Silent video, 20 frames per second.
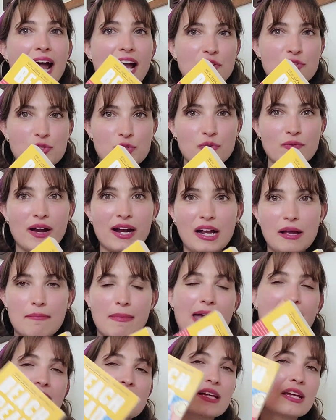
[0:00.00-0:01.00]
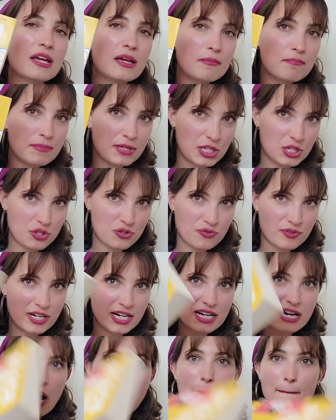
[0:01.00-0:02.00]
I do recommend Beach
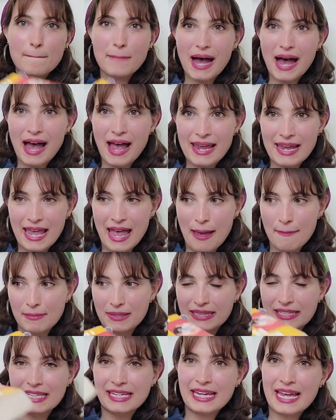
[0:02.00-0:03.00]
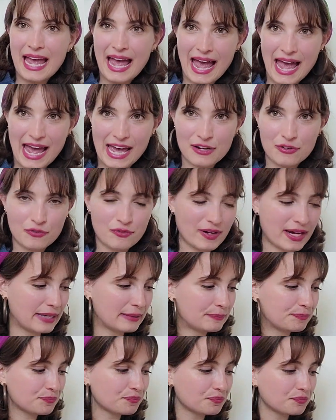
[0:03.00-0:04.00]
Read by Emily
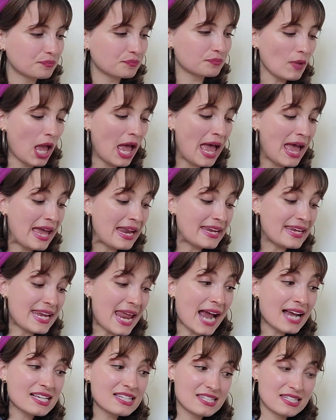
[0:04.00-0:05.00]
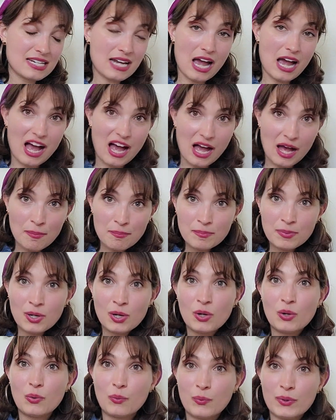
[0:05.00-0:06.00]
Henry. Next up,
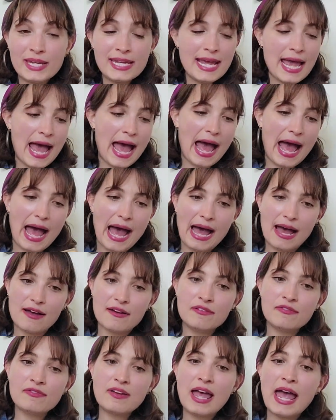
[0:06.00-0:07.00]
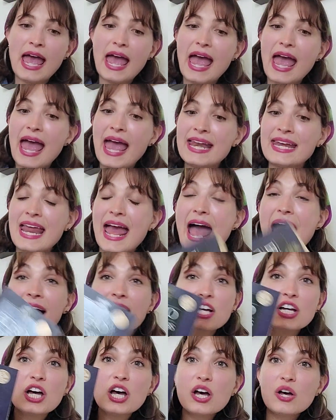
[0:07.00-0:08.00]
we have An
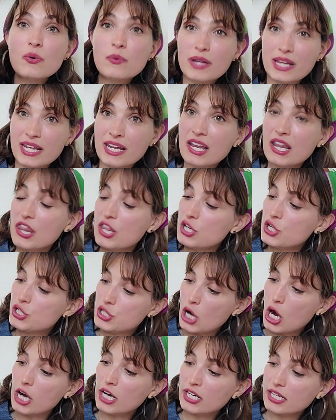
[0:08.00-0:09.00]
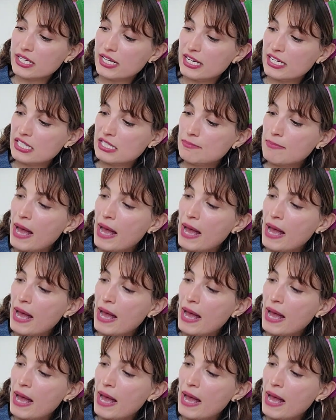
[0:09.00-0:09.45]
Echo in the Darkness